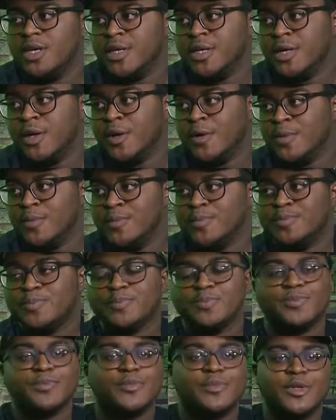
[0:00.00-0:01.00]
and
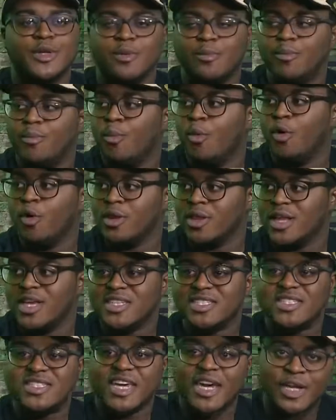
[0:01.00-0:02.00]
more or
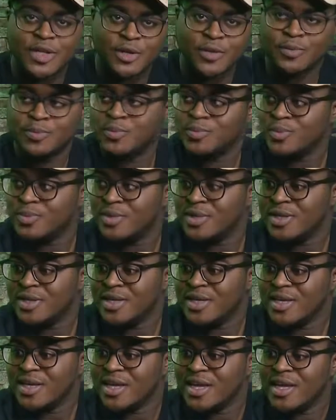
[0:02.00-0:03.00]
less Tatum
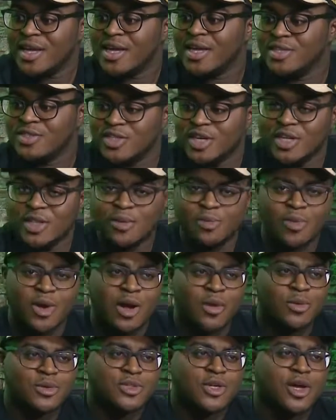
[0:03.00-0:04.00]
and Jaylen
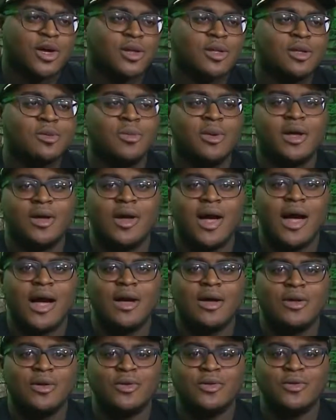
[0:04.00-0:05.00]
Brown were talking about
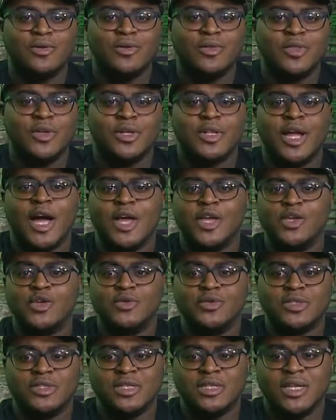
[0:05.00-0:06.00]
how they're not
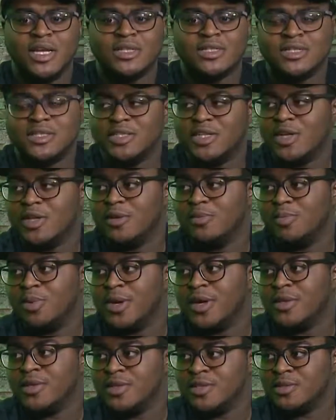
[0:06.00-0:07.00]
used to necessarily
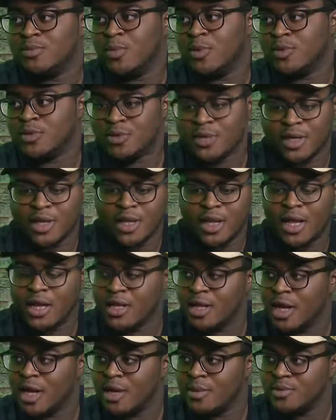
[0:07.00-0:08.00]
playing these a lot
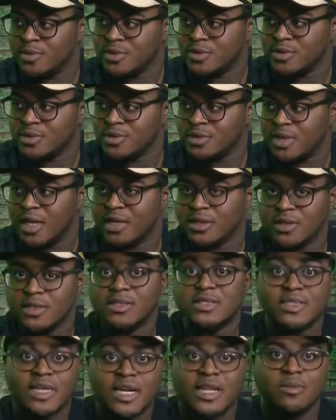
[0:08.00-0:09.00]
of games like this.
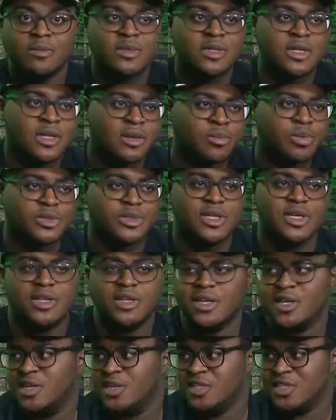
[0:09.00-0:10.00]
Tatum in particular,
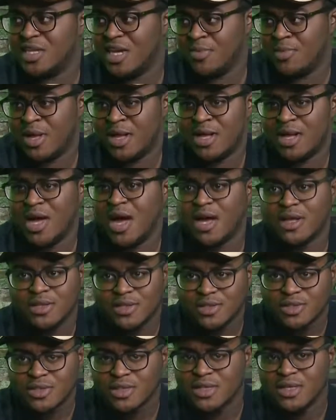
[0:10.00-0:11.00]
because he just came out of
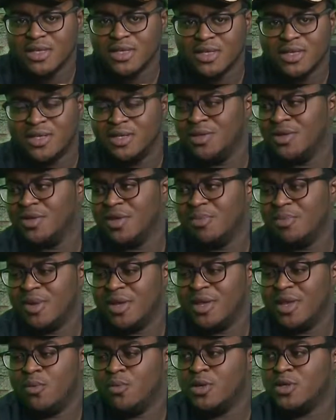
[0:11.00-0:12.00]
college. They played
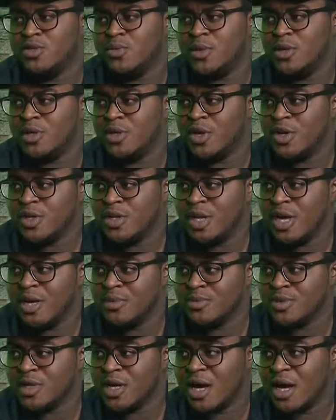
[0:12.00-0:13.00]
20, 30
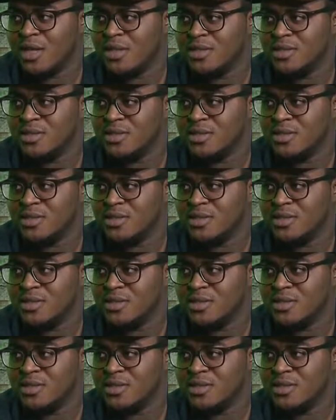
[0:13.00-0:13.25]
games in college.